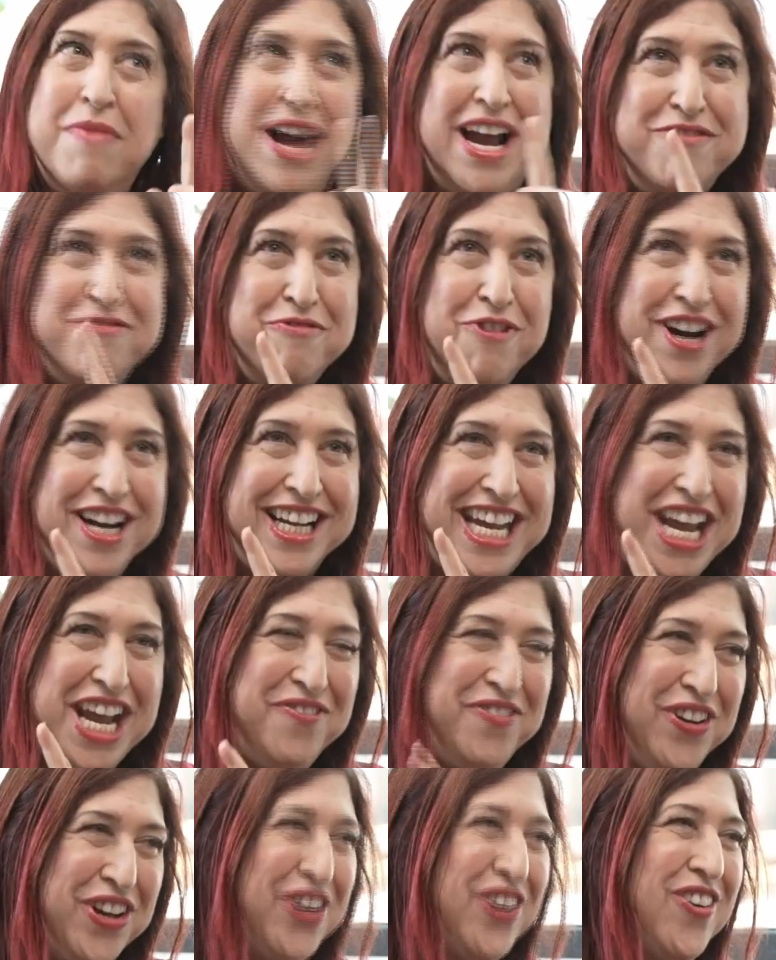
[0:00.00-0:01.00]
you might want to
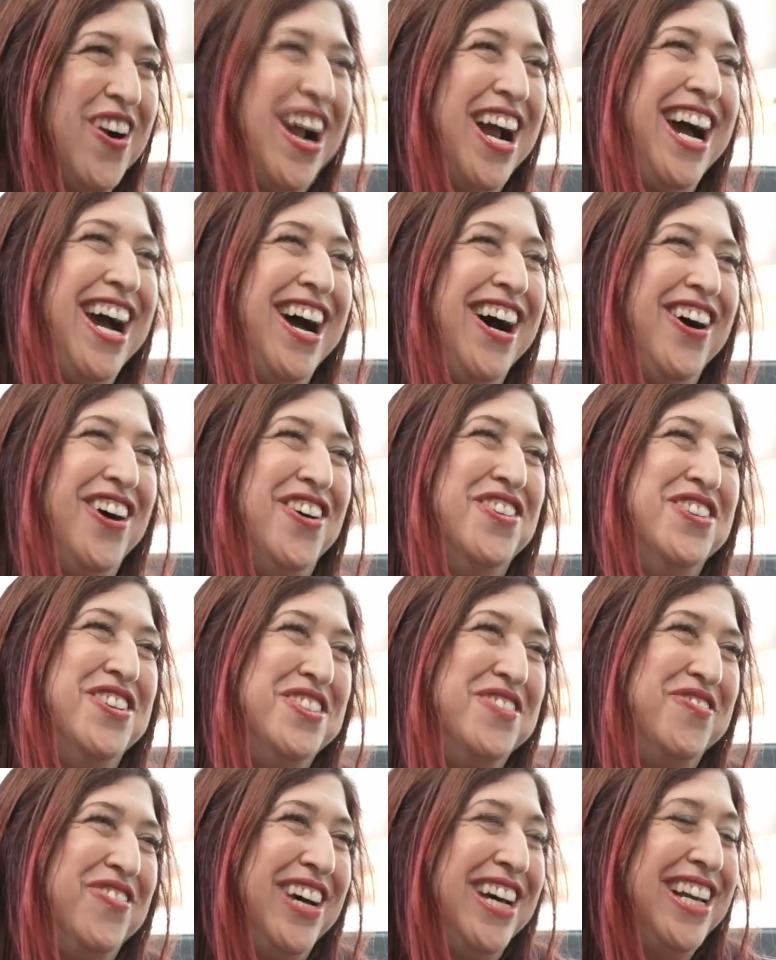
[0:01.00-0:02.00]
keep it
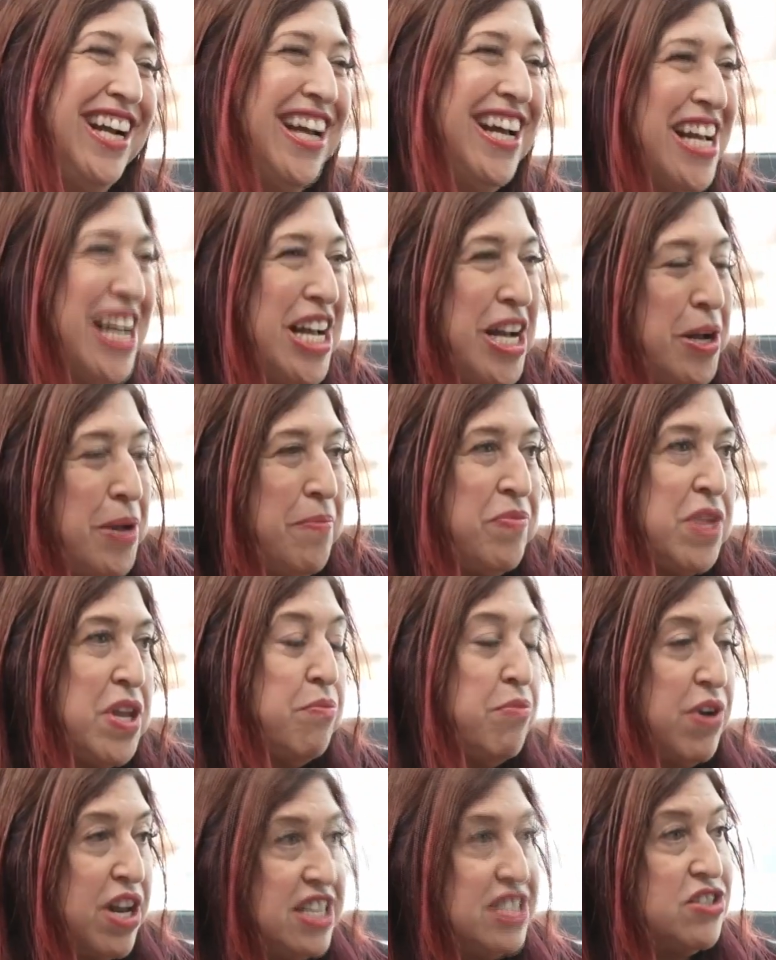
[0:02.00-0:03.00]
around, but
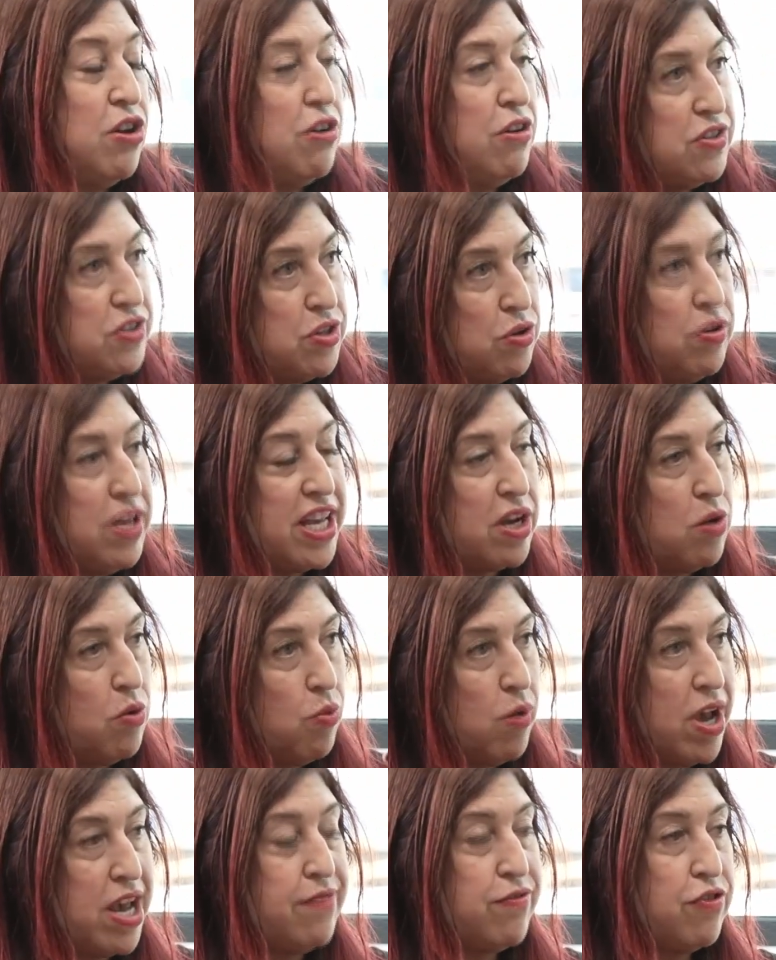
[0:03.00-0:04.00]
but it's also like a
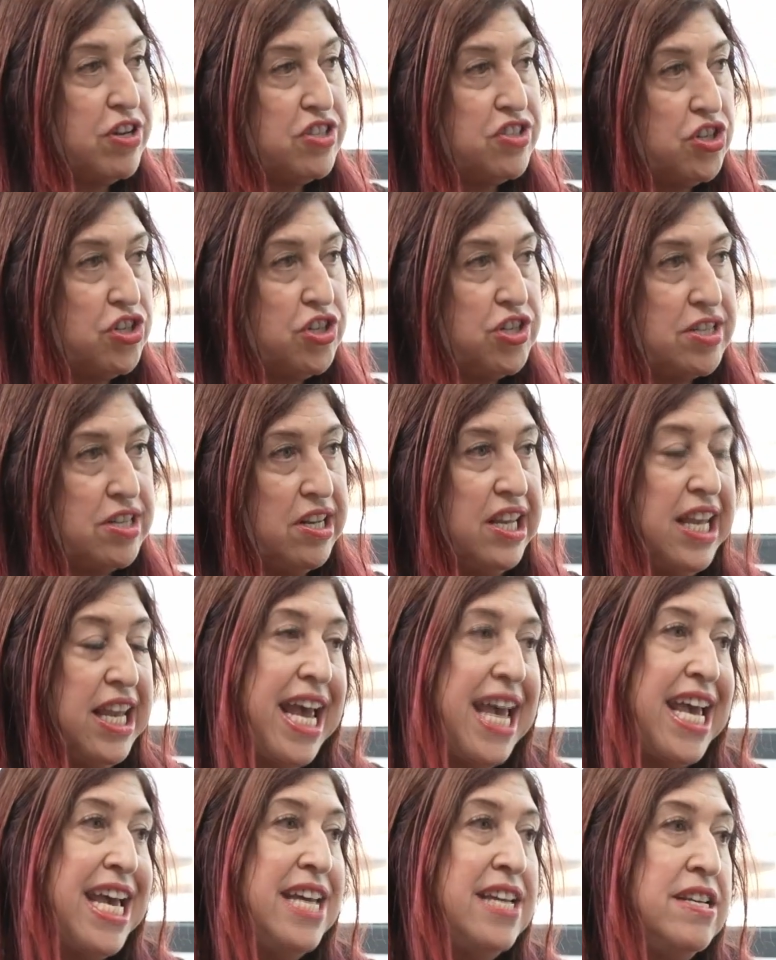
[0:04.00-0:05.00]
way for us to just
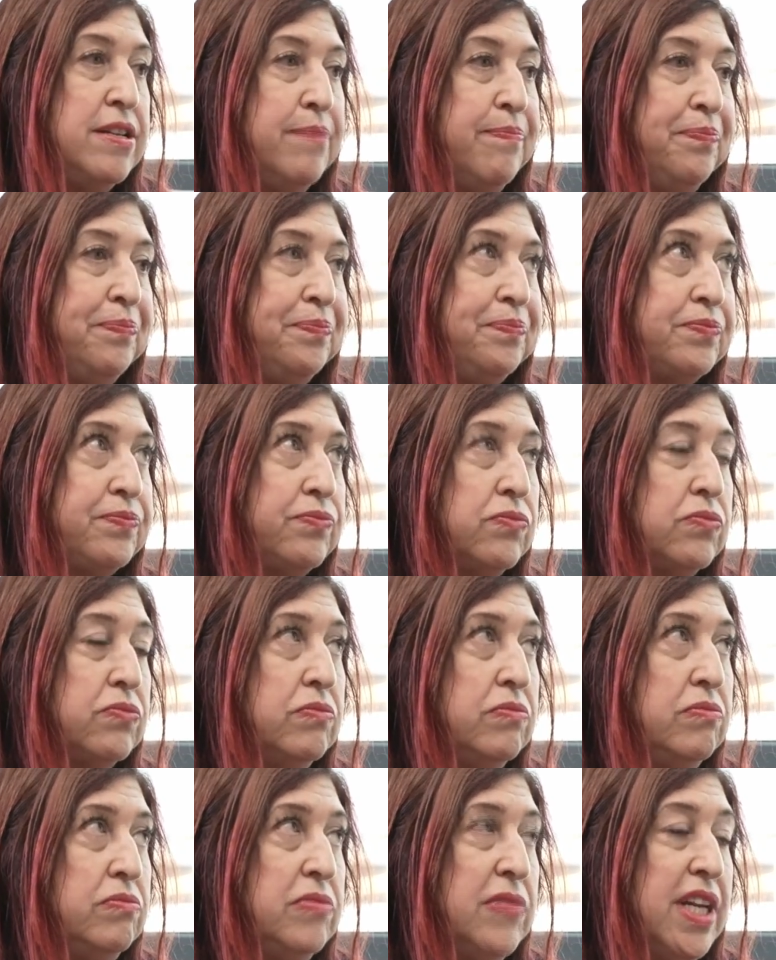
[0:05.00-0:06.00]
land
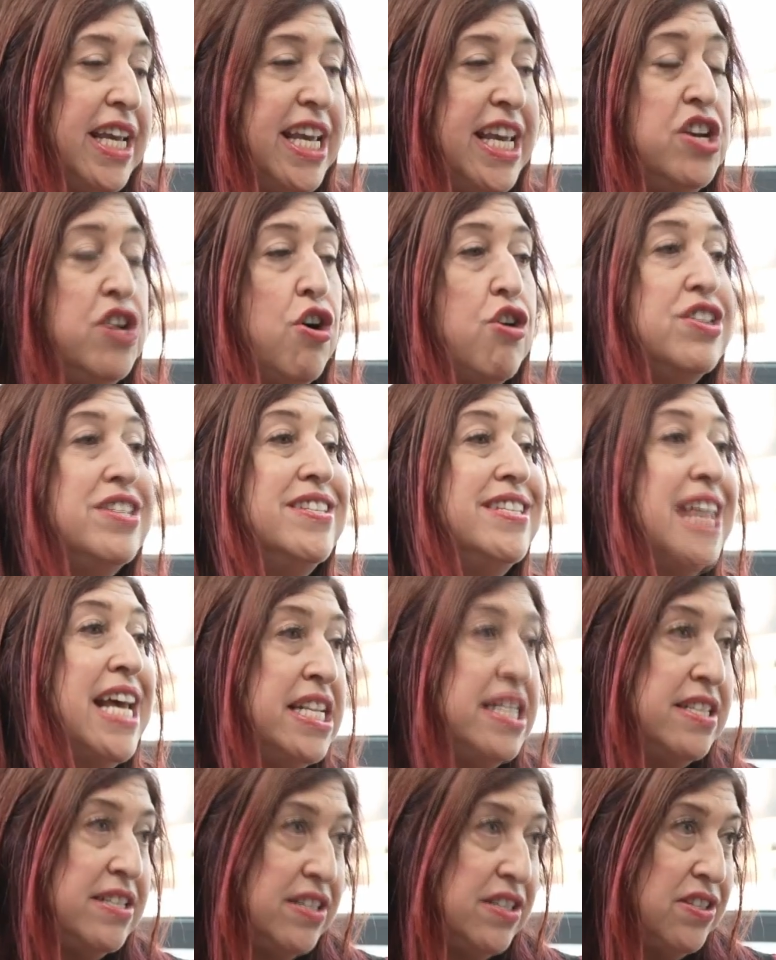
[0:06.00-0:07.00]
in our
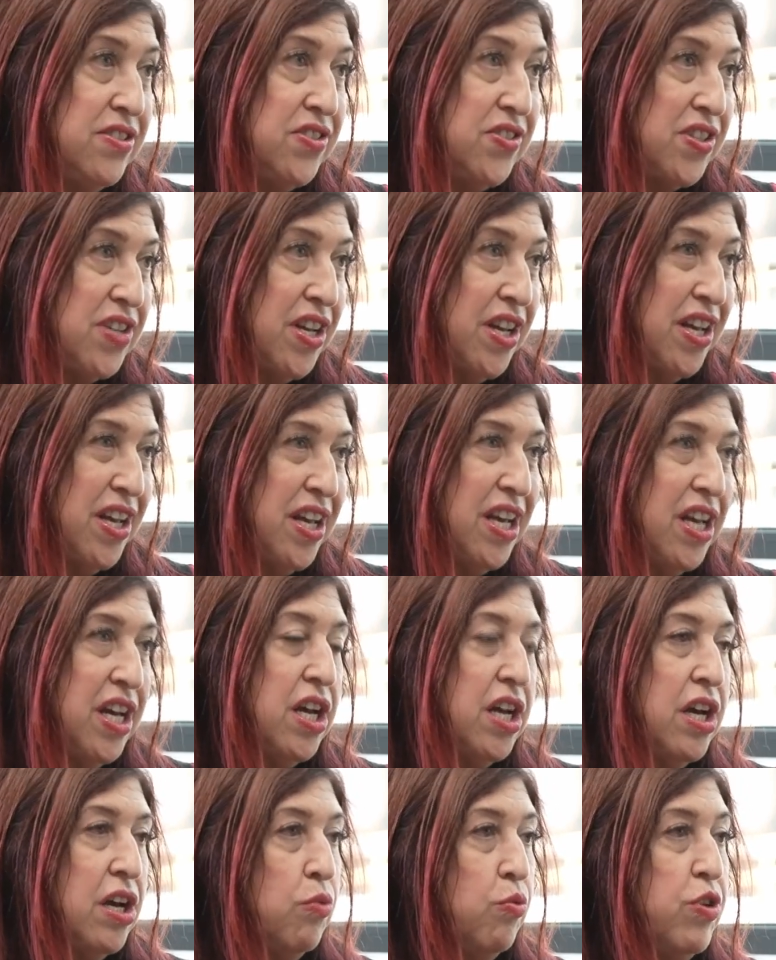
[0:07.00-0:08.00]
senses,
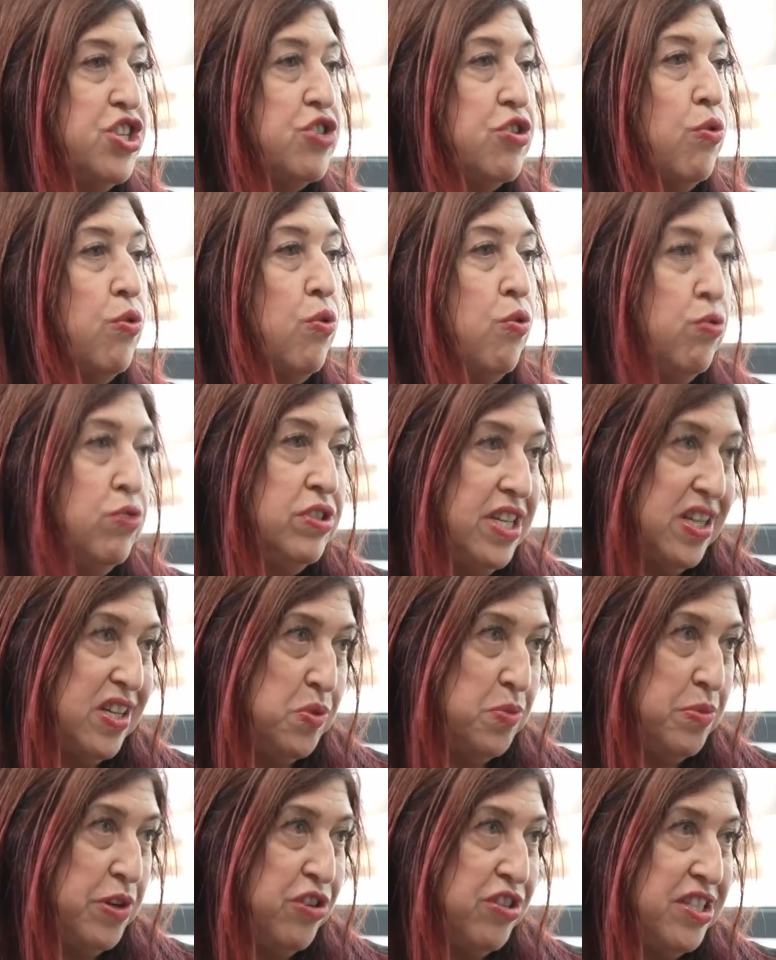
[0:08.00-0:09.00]
mm-hmm. which are only
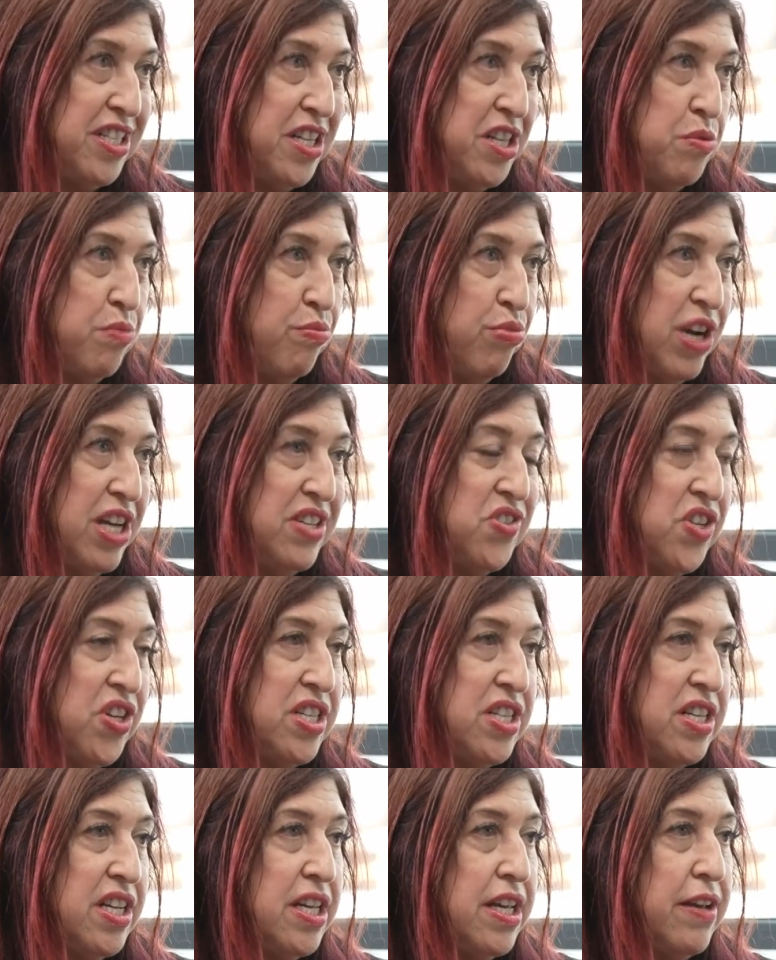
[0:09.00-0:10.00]
experienced in the
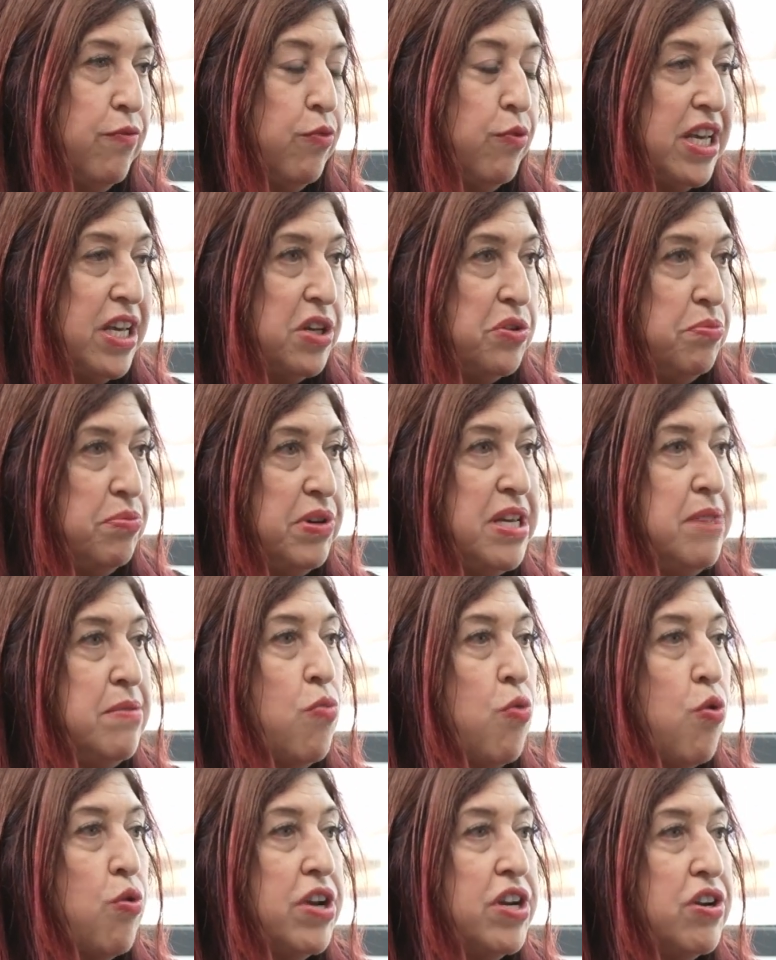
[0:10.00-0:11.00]
present. If we could be
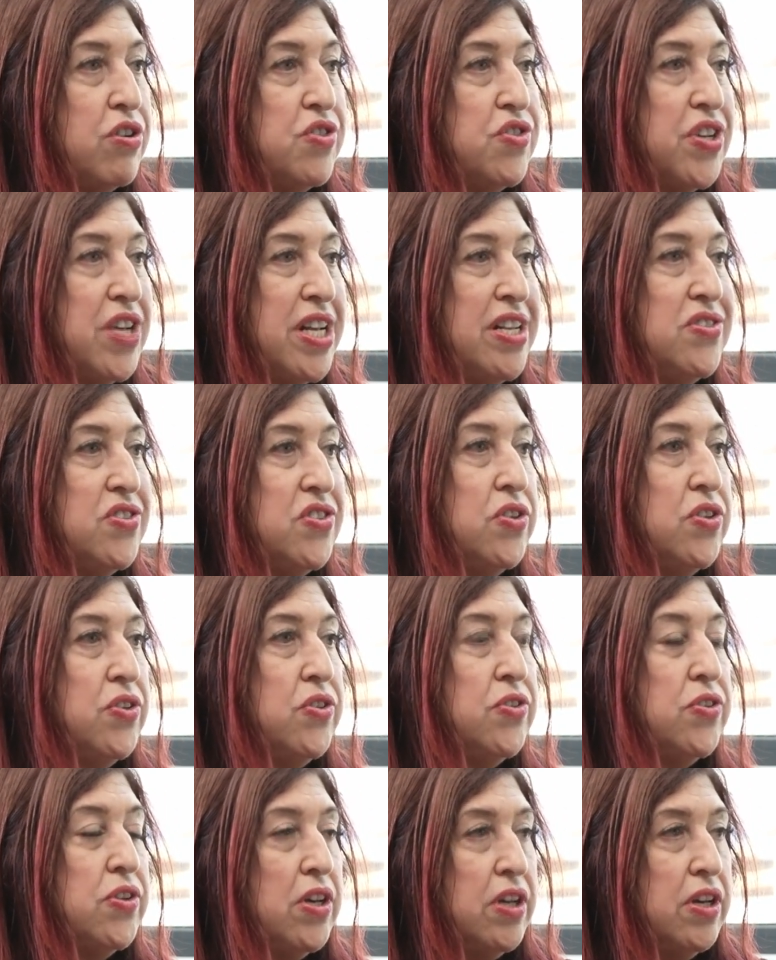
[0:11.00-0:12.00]
more in our
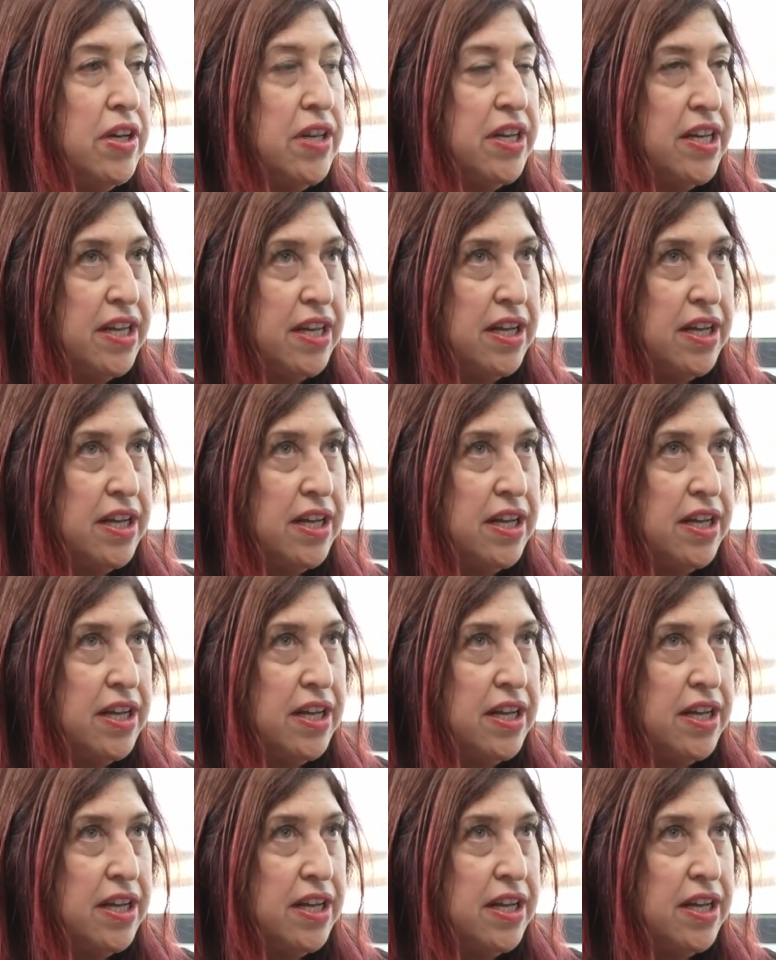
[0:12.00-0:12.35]
senses,